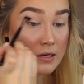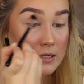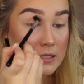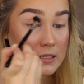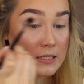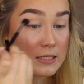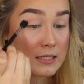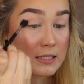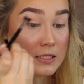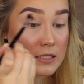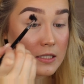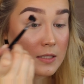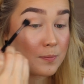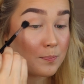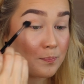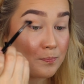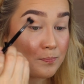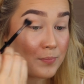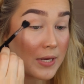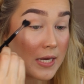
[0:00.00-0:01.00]

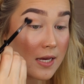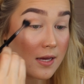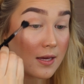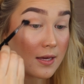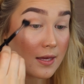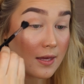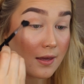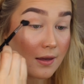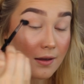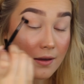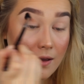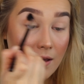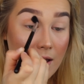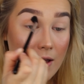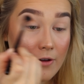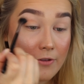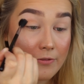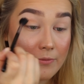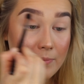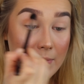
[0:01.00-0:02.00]
Speaking
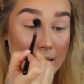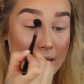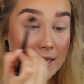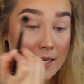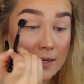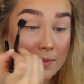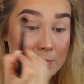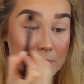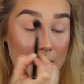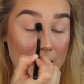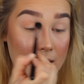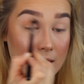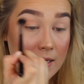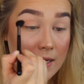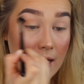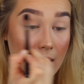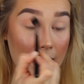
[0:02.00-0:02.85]
of Makeup Geek,